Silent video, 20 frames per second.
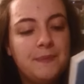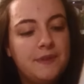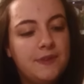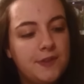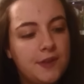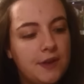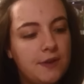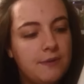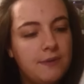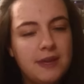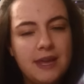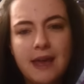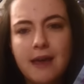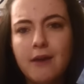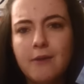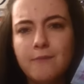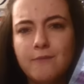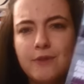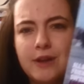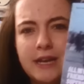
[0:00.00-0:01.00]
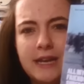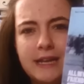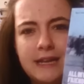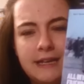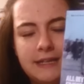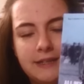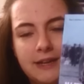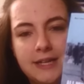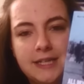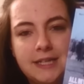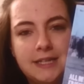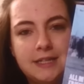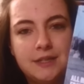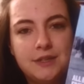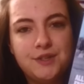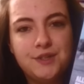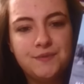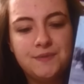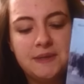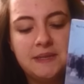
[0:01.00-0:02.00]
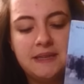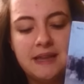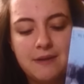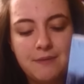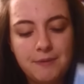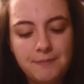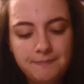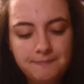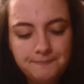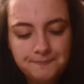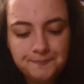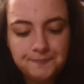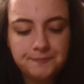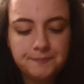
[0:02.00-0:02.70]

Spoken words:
So yeah, I'm really excited to read that one.